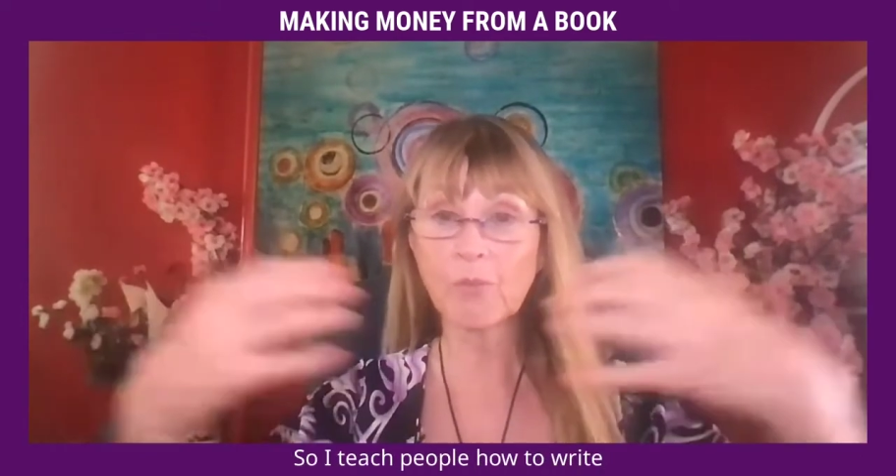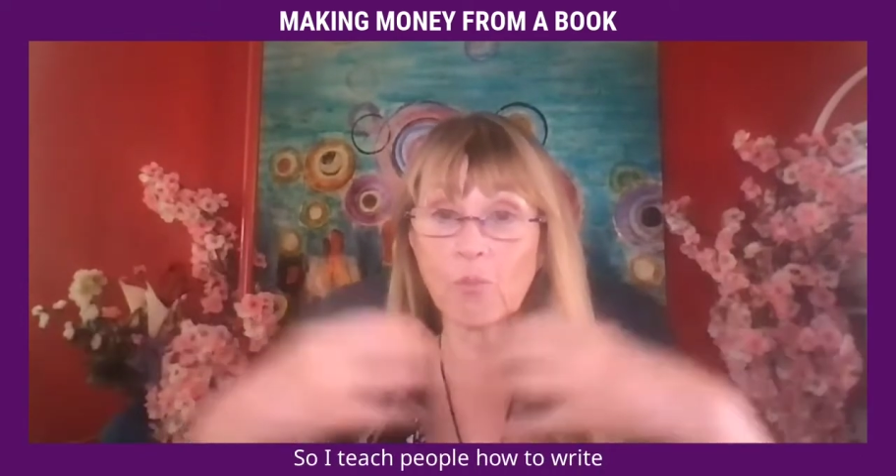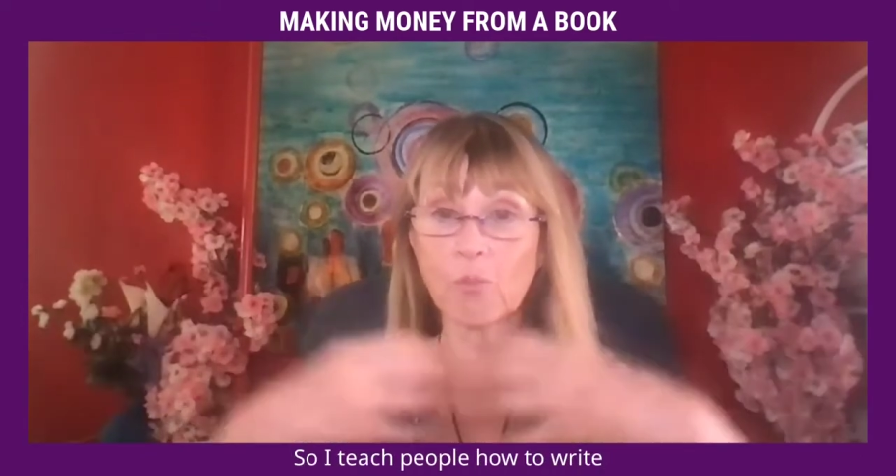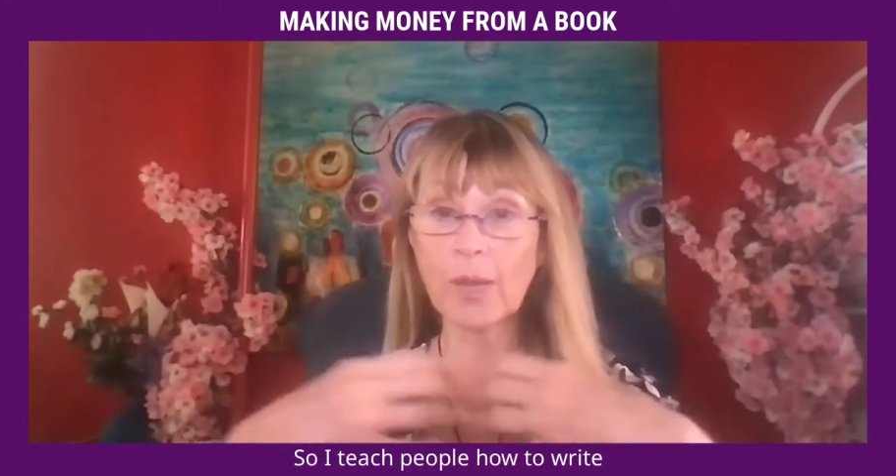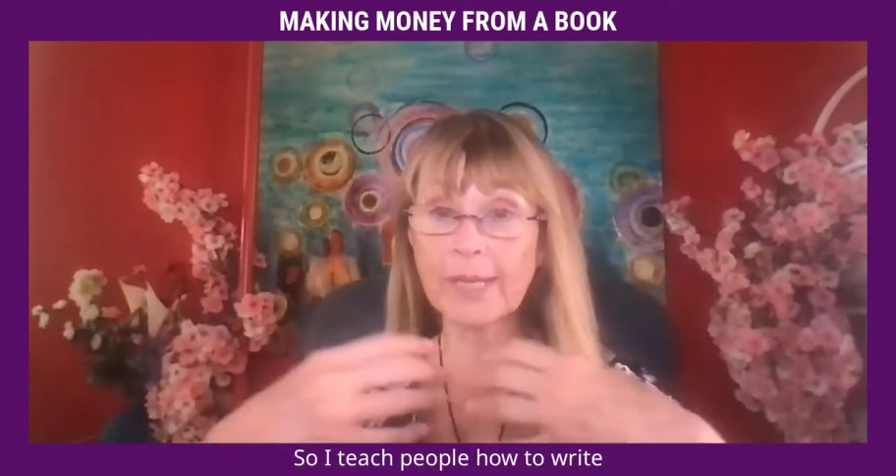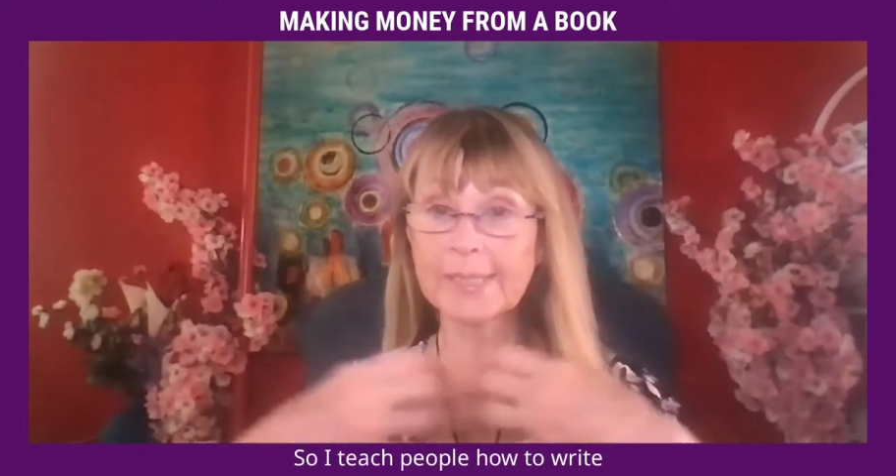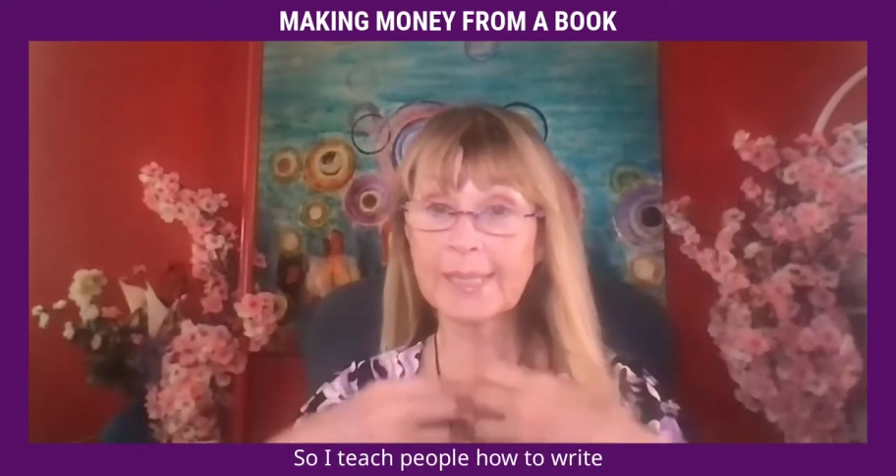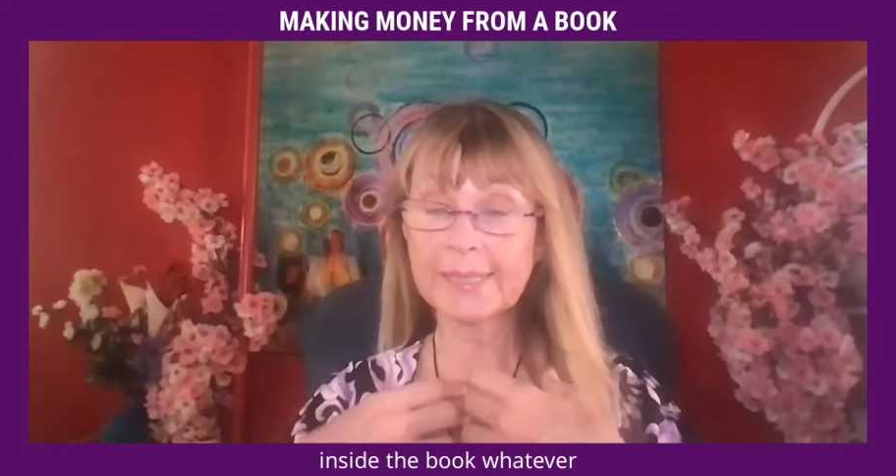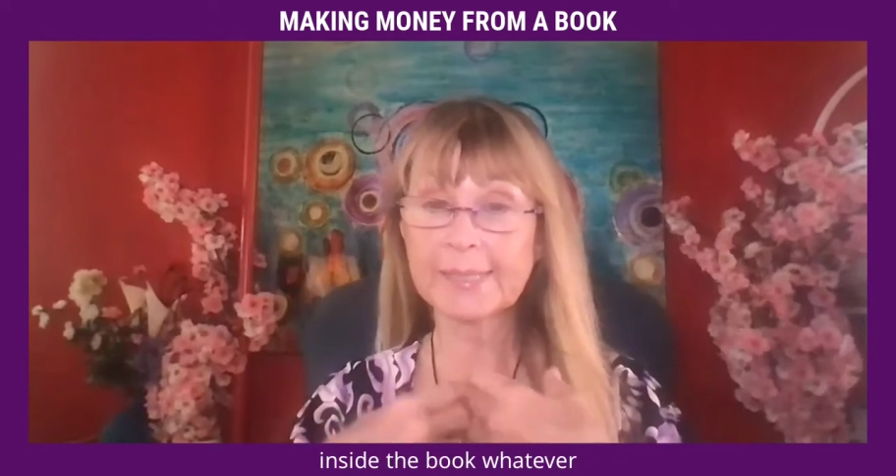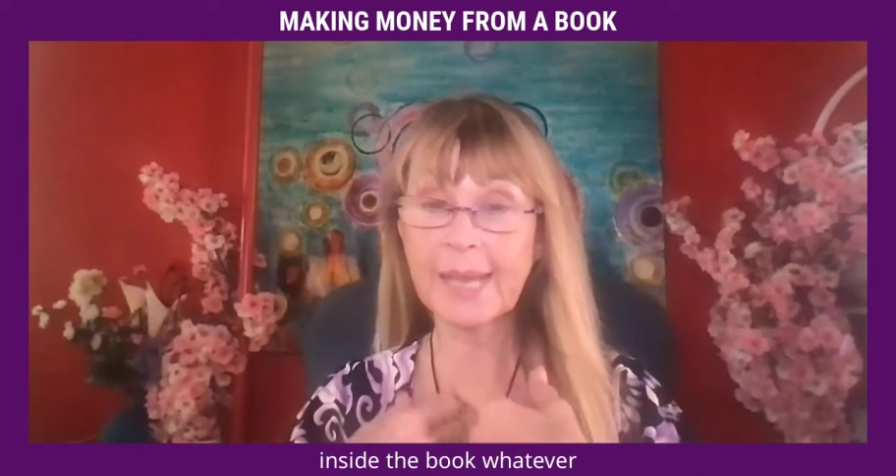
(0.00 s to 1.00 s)
write
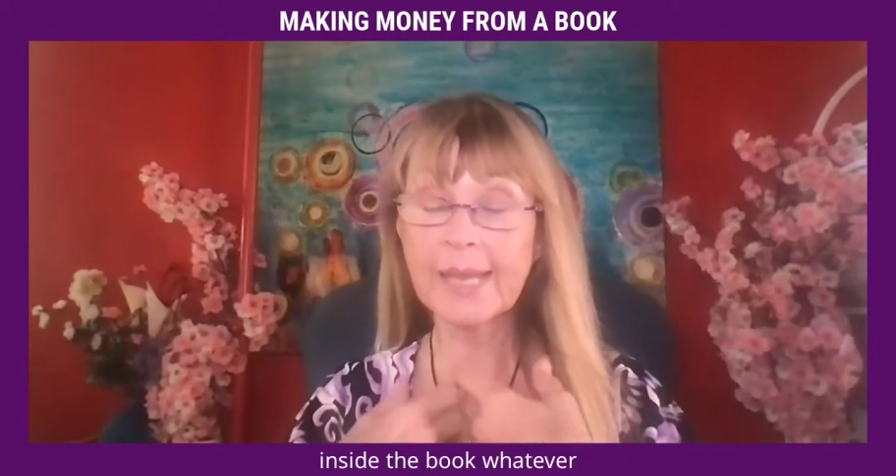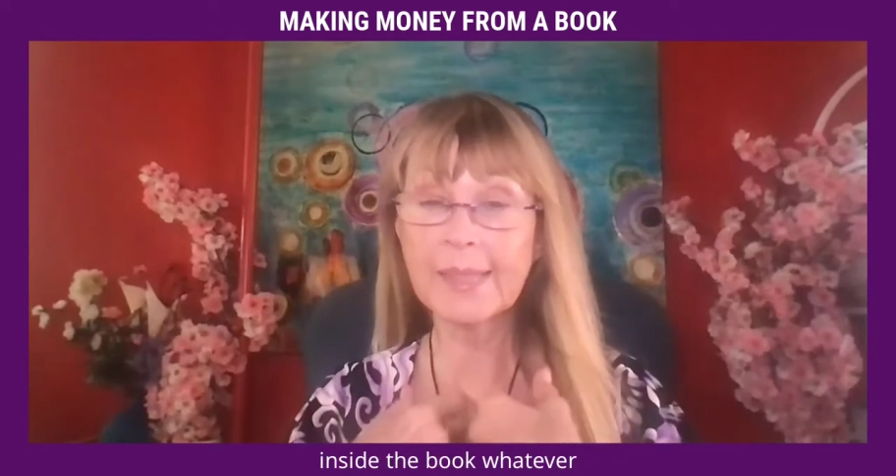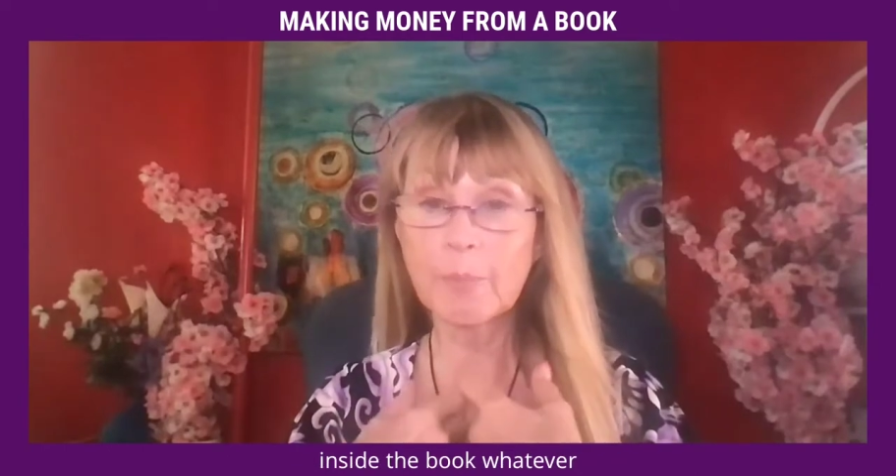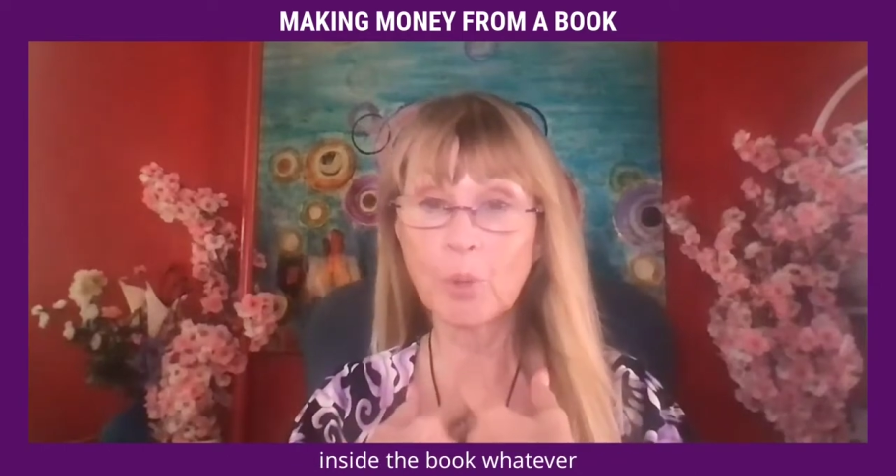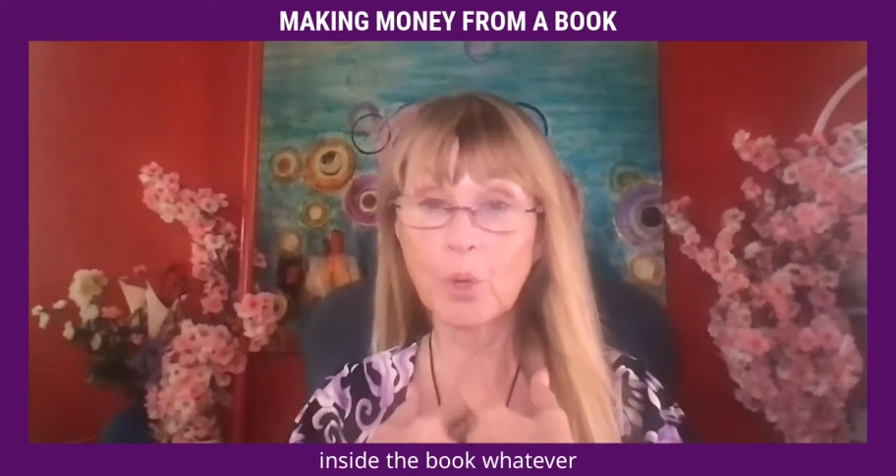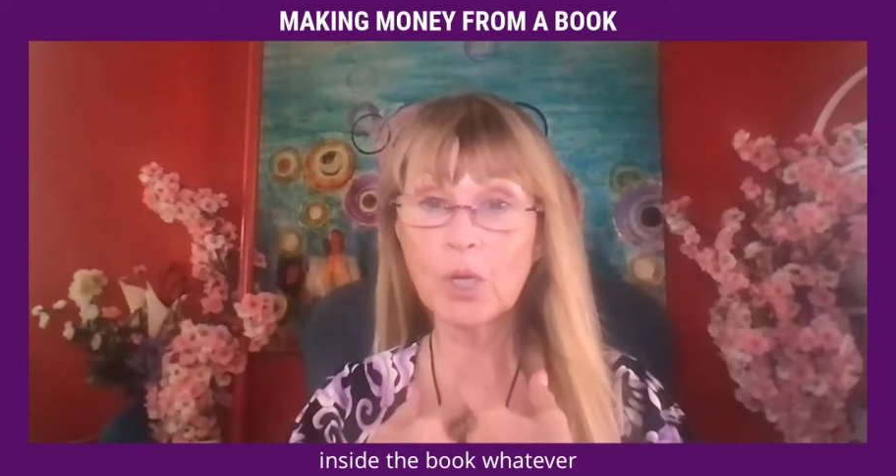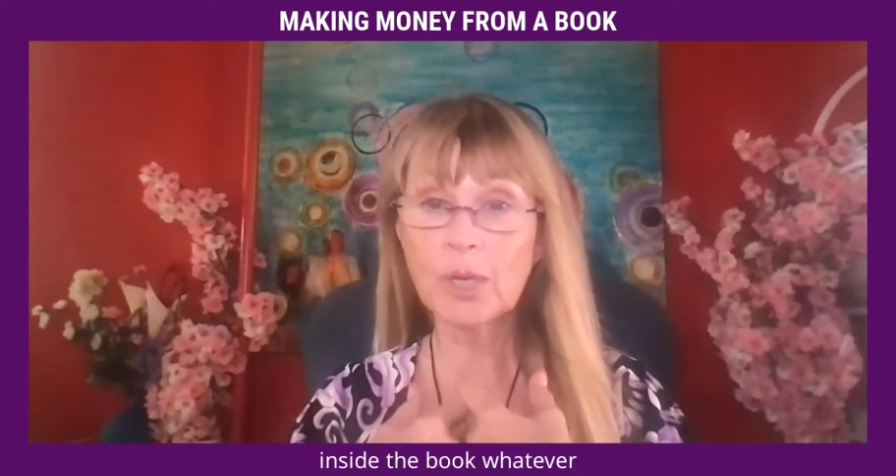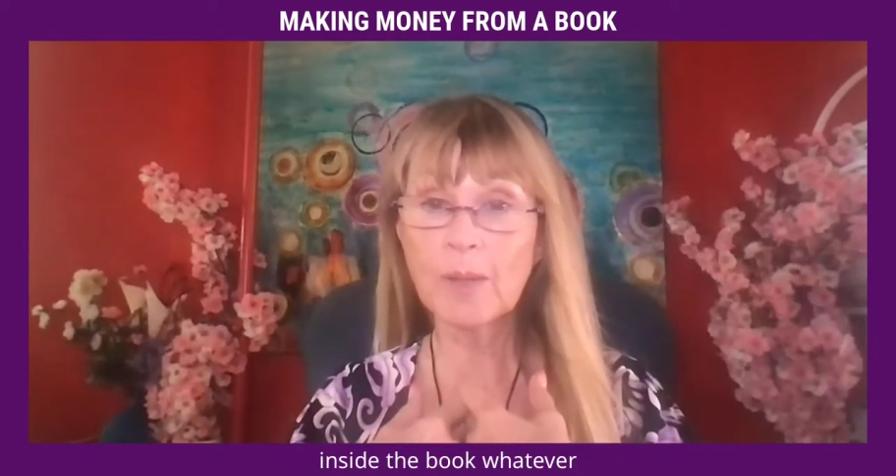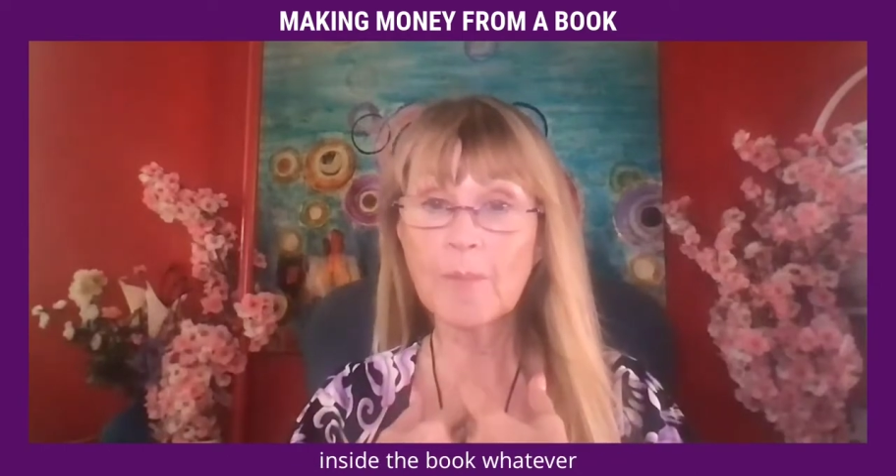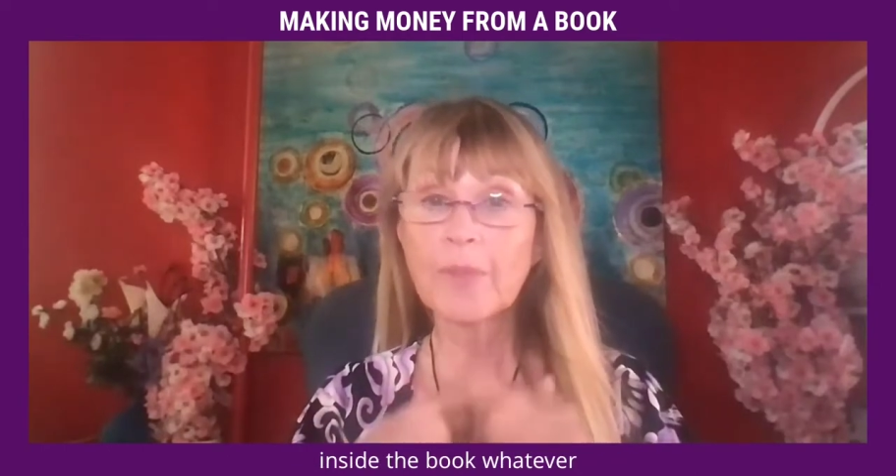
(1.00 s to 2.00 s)
inside the book